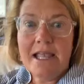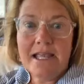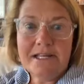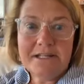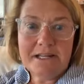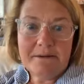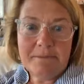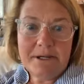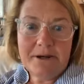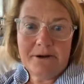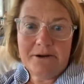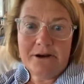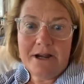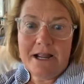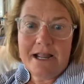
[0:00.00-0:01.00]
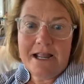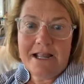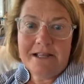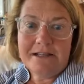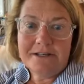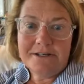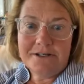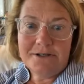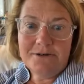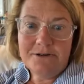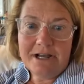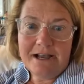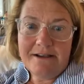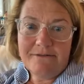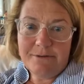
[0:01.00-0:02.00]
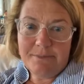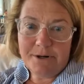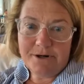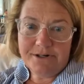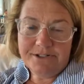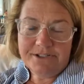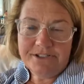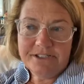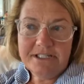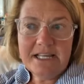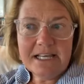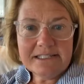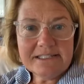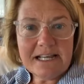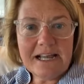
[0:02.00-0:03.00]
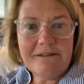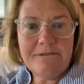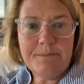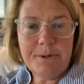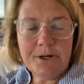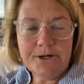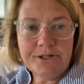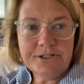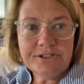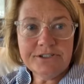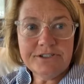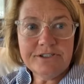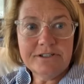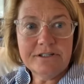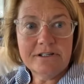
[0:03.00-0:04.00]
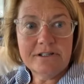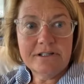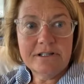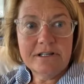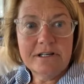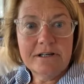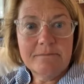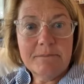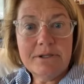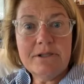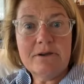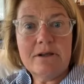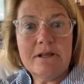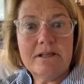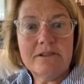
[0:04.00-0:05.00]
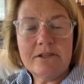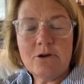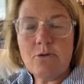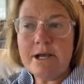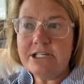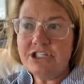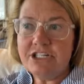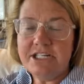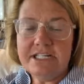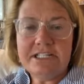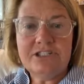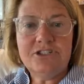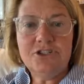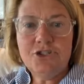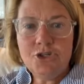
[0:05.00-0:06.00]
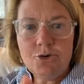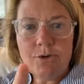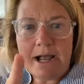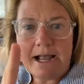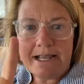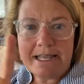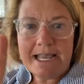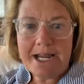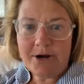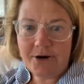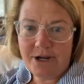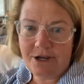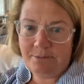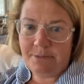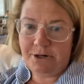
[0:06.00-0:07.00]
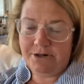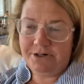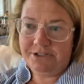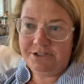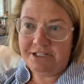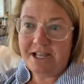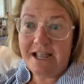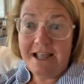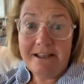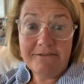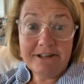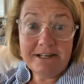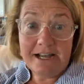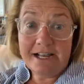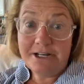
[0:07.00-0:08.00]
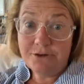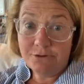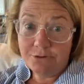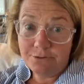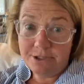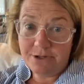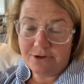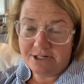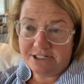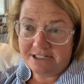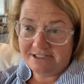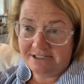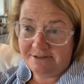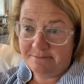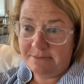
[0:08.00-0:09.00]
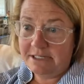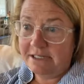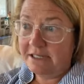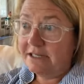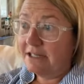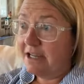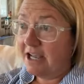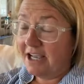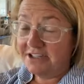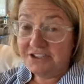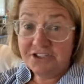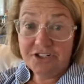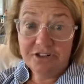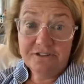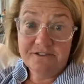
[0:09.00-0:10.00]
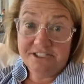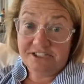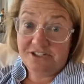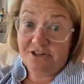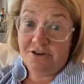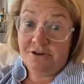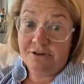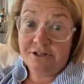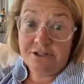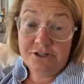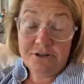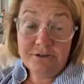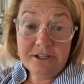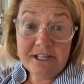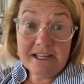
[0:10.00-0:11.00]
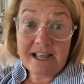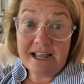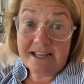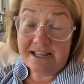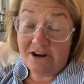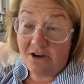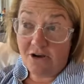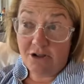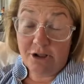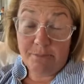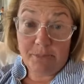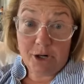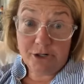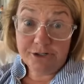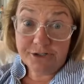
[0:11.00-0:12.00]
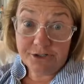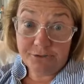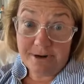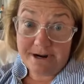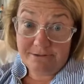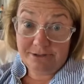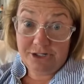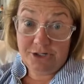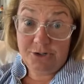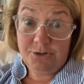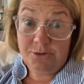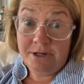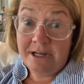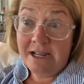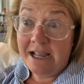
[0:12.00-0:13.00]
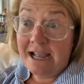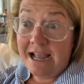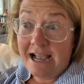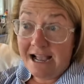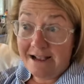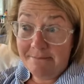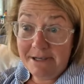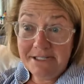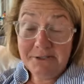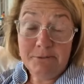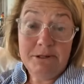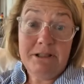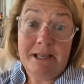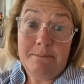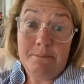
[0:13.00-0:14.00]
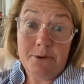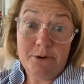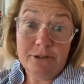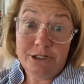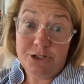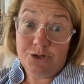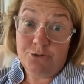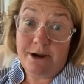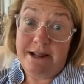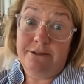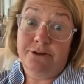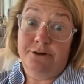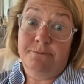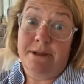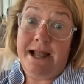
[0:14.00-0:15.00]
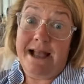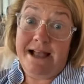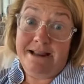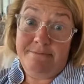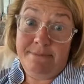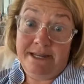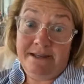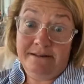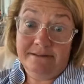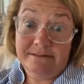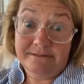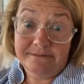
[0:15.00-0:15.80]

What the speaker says: And here, do you not have a purse? Yes, I have a purse. But the question is, do I carry a purse? I have a 9-year-old with autism. A service dog. Do you think I can haul a purse around too? I might as well like pull a trailer behind me.